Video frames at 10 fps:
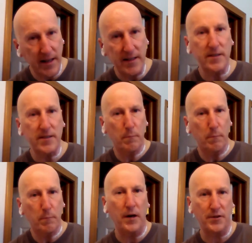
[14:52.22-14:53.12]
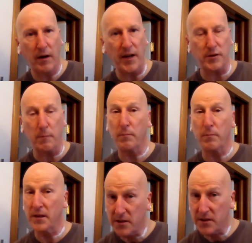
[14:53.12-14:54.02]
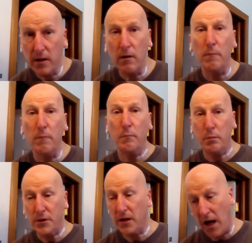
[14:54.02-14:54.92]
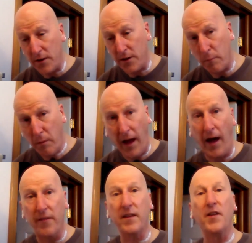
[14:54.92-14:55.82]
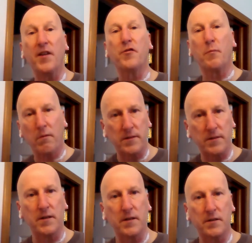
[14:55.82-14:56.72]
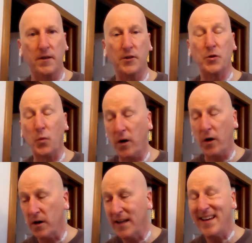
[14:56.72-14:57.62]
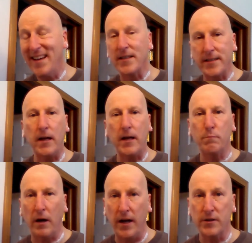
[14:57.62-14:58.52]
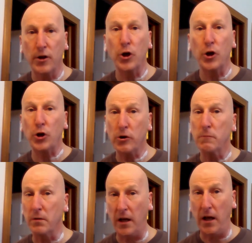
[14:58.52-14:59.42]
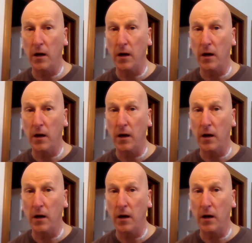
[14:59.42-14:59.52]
is a budget razor, but it still puts you on the path. It gets the process started to where the second pass should be